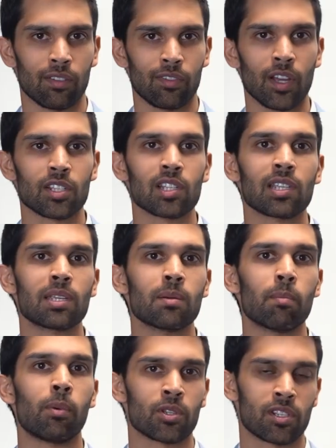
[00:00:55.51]
Firstly,
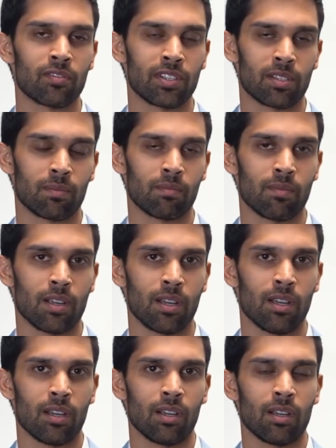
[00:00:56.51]
positivism.
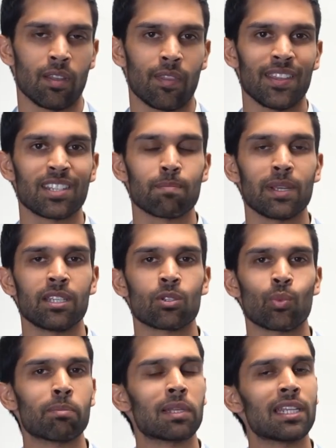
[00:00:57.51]
This means
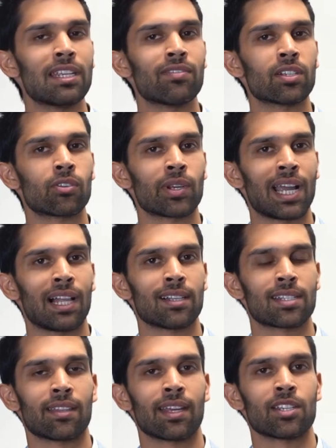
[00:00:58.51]
we believe in a
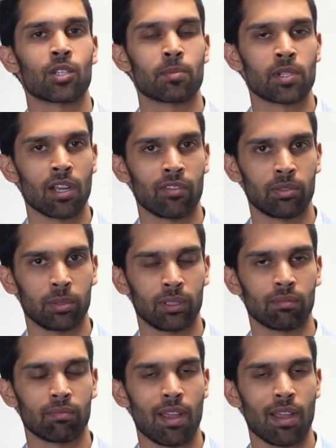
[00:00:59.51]
reality that is observable.